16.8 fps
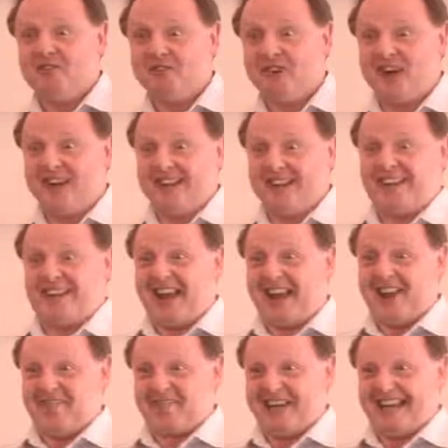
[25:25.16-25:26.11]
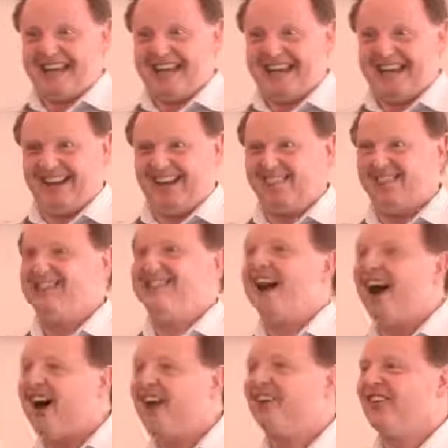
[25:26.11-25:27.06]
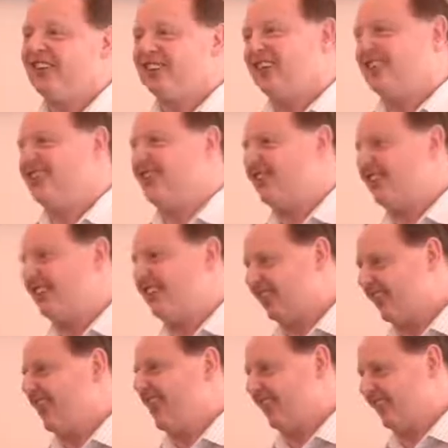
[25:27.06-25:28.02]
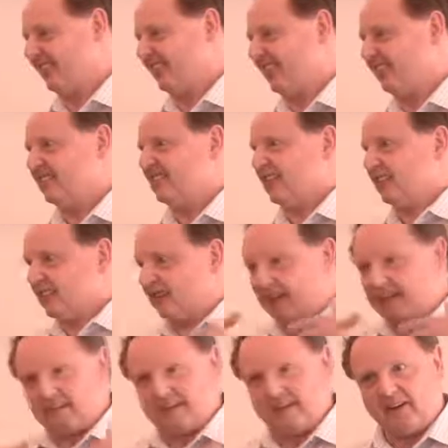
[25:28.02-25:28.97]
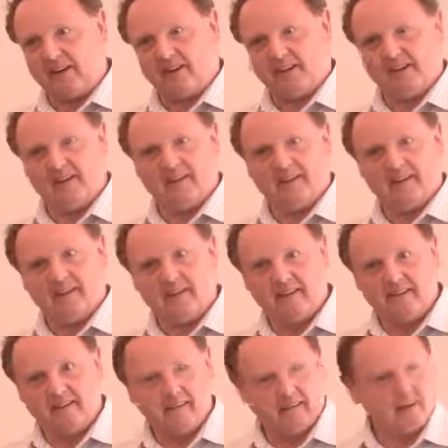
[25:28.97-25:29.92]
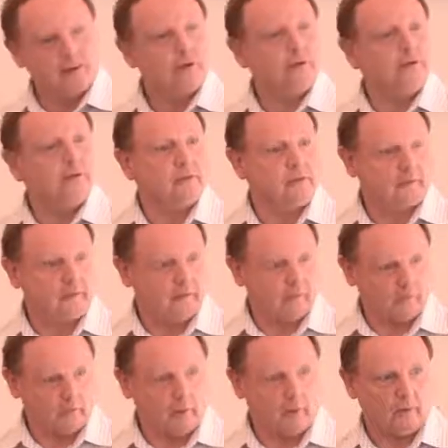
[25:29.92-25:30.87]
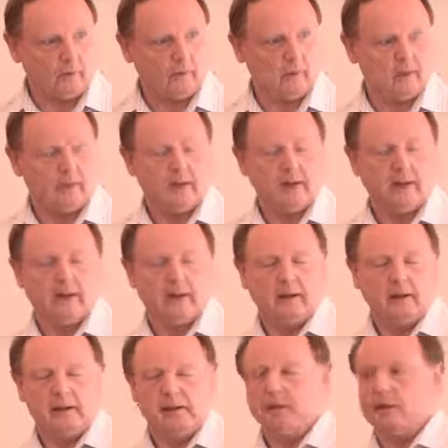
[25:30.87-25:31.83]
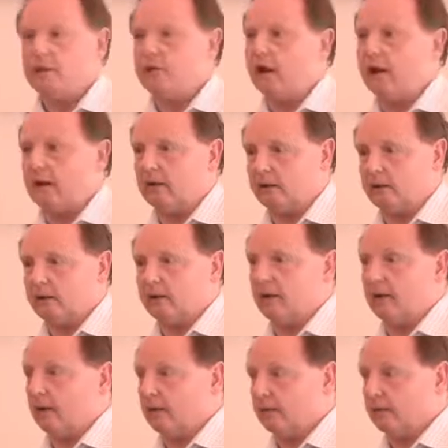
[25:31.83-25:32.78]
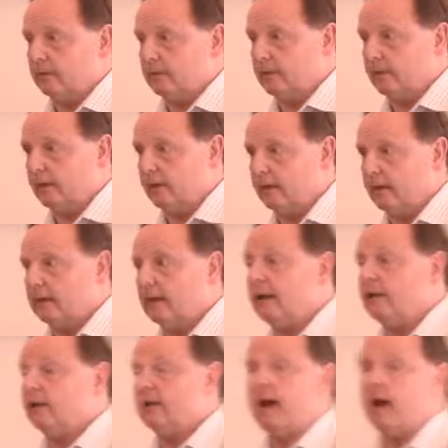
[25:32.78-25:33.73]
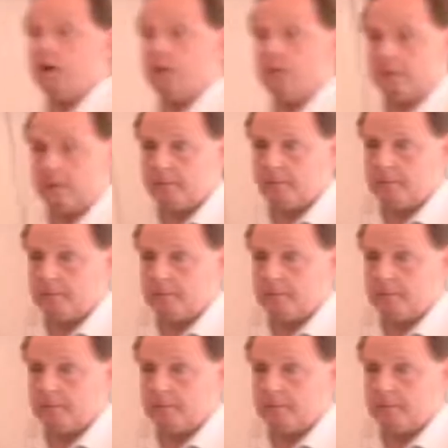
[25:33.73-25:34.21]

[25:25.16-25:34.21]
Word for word: what is happening here? We know that there's something wrong. There's something going intrinsically wrong in the child itself. It needs help.